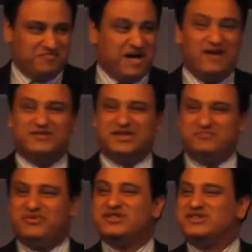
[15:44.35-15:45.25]
bound
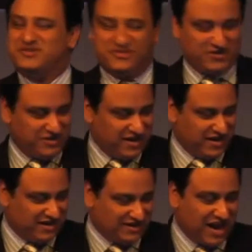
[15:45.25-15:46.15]
and prisoned to
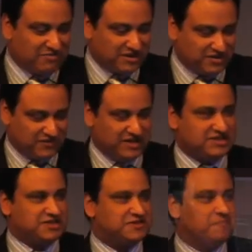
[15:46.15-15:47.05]
their tablet
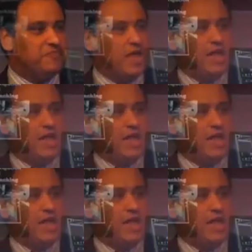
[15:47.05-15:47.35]
devices.